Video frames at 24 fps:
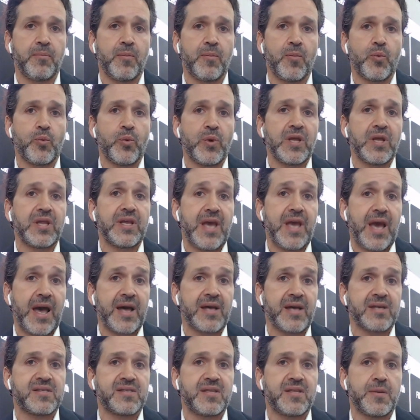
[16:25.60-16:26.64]
really
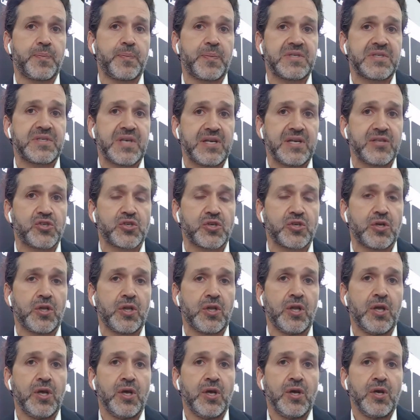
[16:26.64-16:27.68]
has the
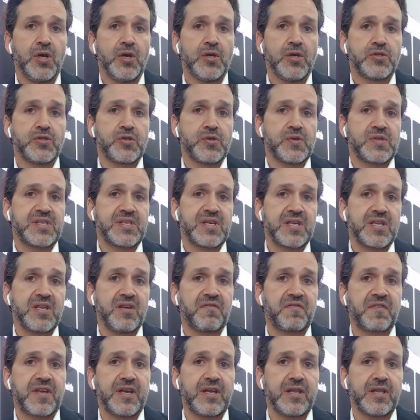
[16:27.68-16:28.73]
potential to
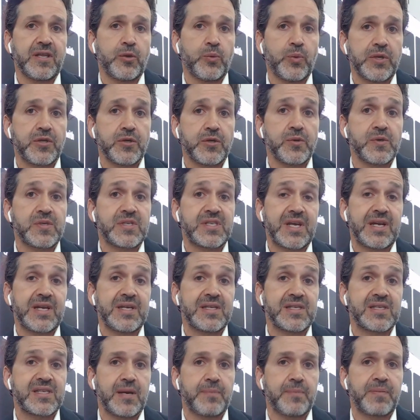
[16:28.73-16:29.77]
significantly reduce and
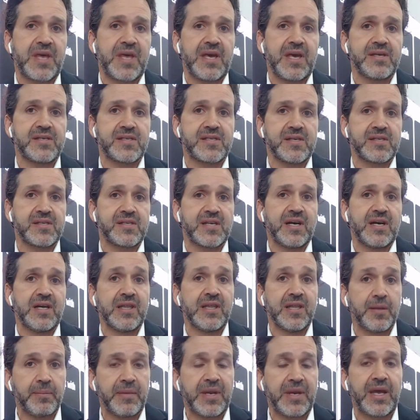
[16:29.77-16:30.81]
in some cases
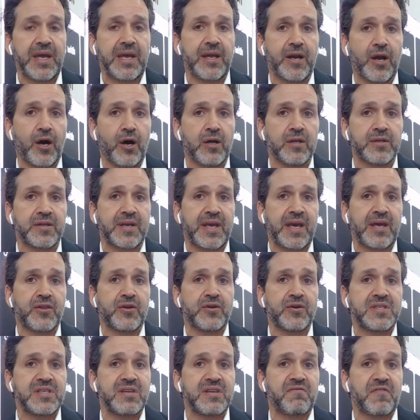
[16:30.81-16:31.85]
eliminate
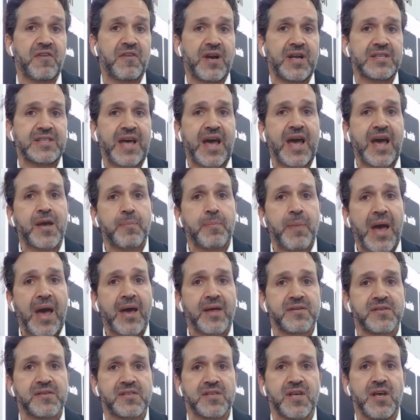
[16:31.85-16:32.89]
altogether different attack
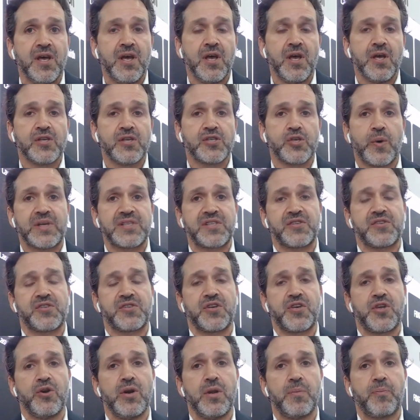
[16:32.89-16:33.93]
paths. So as a
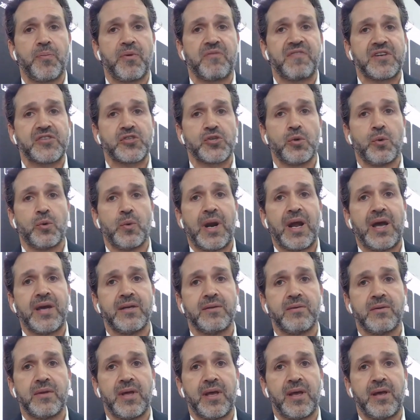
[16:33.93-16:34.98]
security professional, when
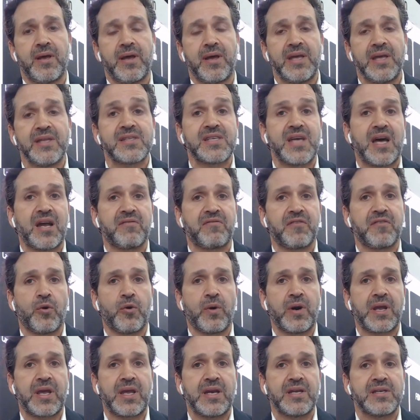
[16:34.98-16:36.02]
I inside of an
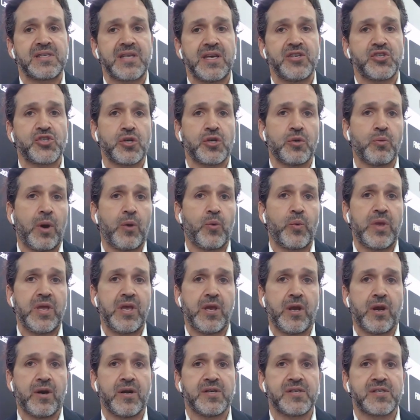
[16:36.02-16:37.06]
organization, what we
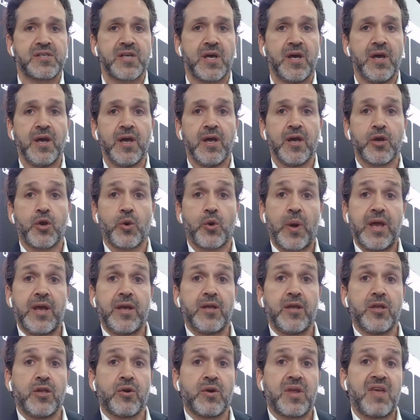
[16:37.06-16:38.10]
hear is,
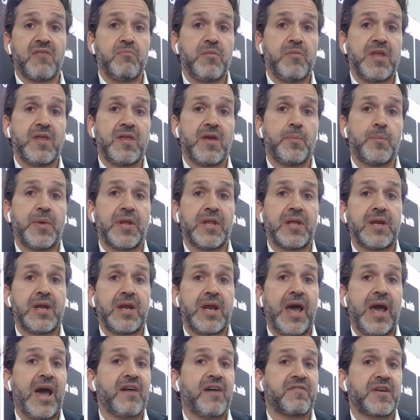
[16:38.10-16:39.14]
great, you're giving me the ability
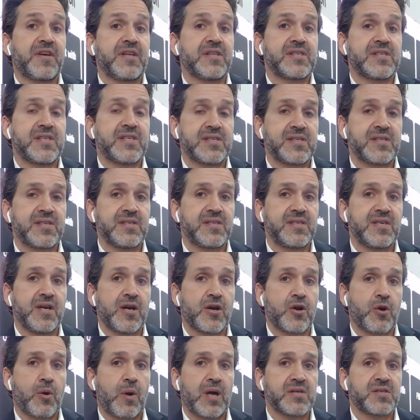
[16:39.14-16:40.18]
to have consistency
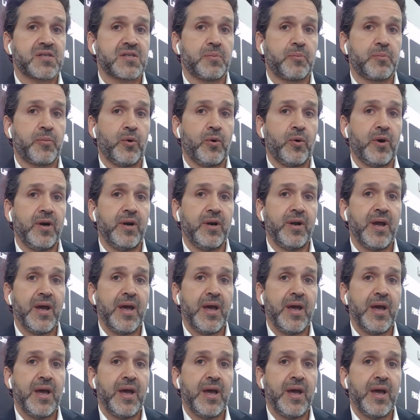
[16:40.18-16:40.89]
across the board.